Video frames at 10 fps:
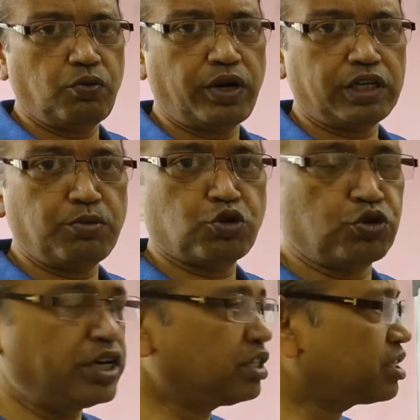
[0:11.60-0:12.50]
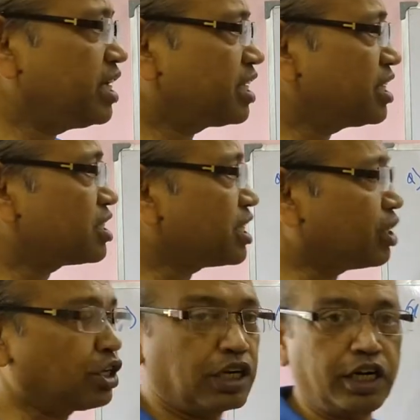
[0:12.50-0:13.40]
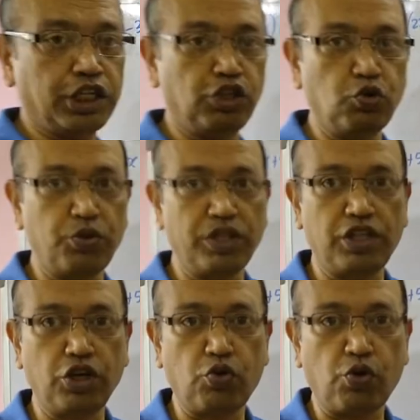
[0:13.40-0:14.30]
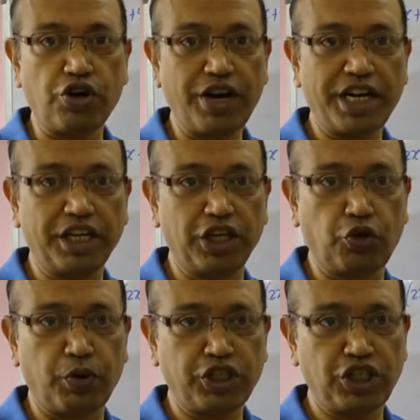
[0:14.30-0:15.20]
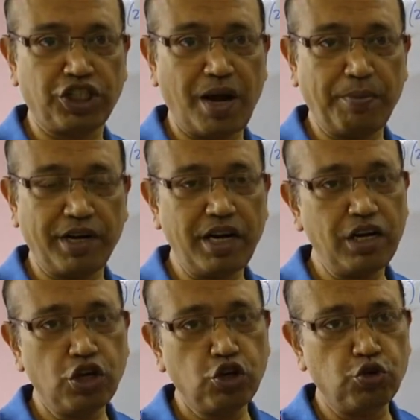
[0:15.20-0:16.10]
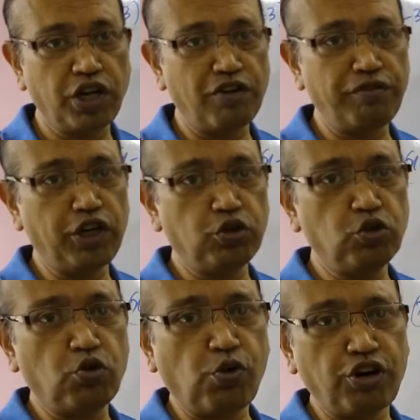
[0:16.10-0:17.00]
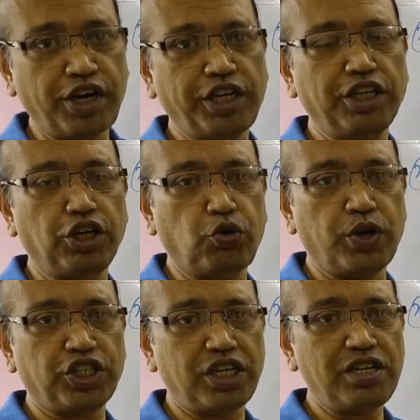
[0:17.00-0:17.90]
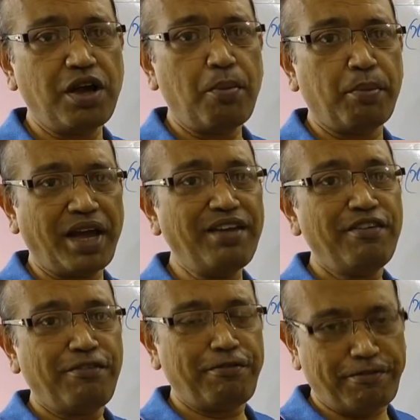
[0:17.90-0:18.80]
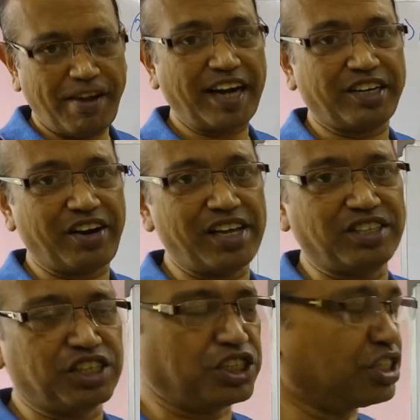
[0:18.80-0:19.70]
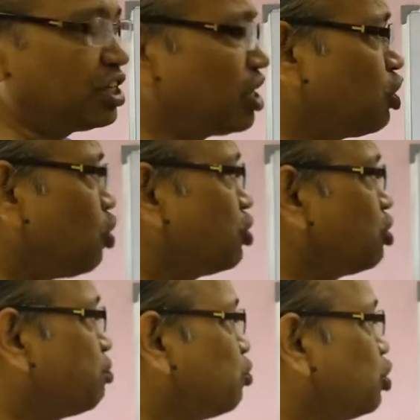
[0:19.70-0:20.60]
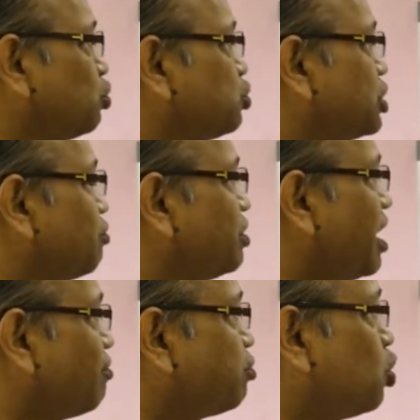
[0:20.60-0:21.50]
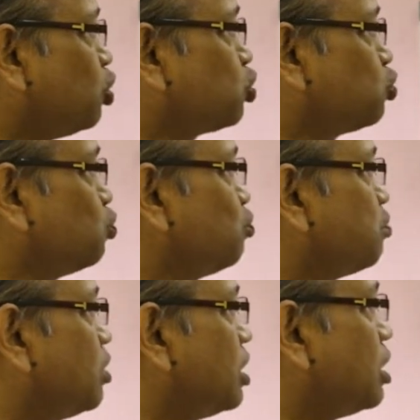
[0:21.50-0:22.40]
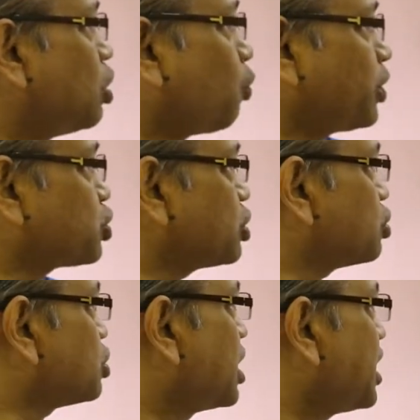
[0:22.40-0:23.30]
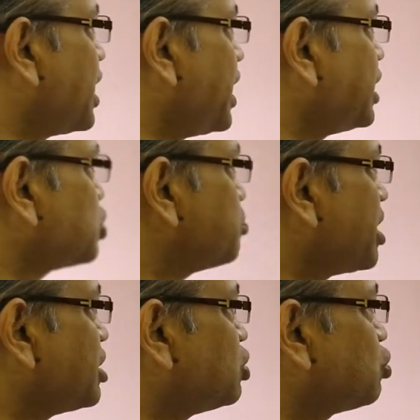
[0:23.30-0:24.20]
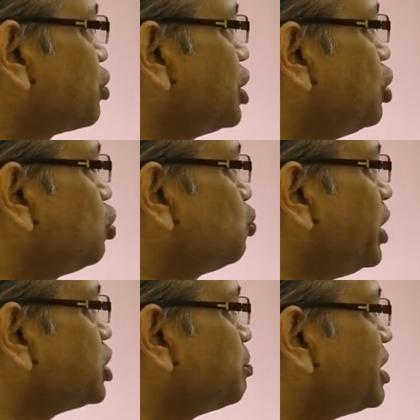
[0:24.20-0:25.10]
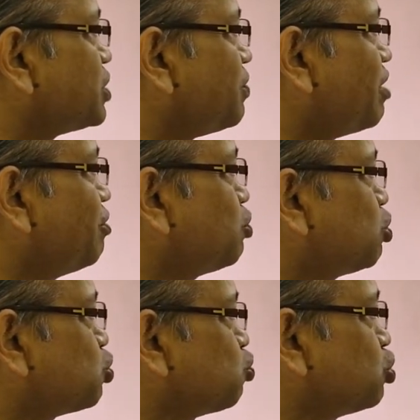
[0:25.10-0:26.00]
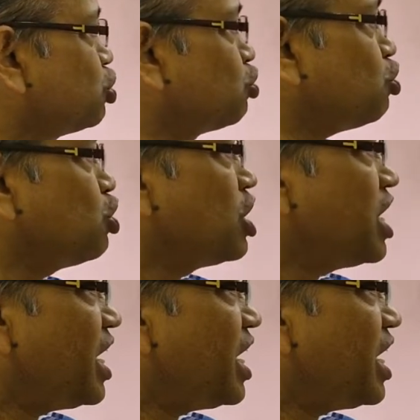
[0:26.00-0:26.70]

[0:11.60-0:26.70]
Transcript: Welcome students, let us continue with the quadratic equation chapter. Today we will do quadratic equation by factorization. On the board you see we have got two questions. X minus 3, 2x plus 5 equals to 0.